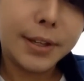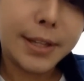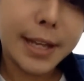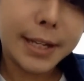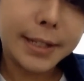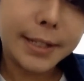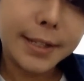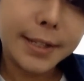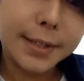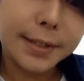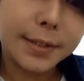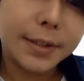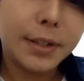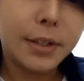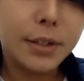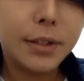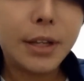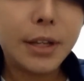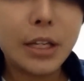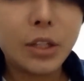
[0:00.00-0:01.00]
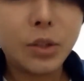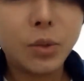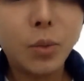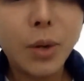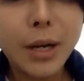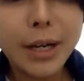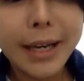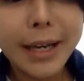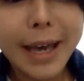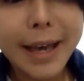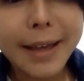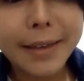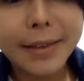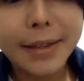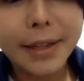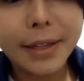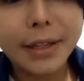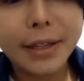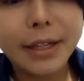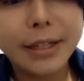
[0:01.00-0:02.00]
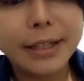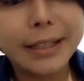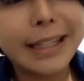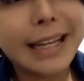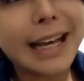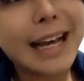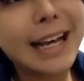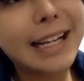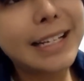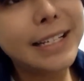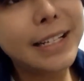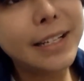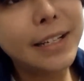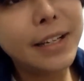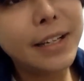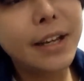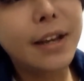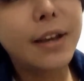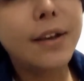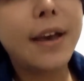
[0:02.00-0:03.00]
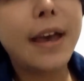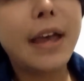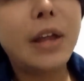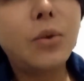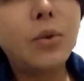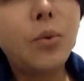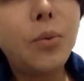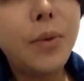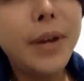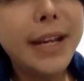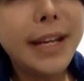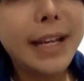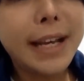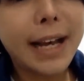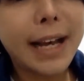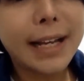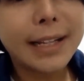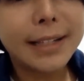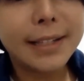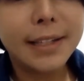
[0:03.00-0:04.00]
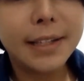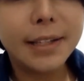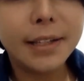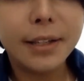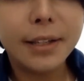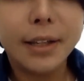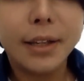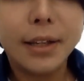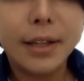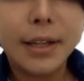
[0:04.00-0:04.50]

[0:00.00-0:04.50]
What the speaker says: That is, his work ethic in cutting and recutting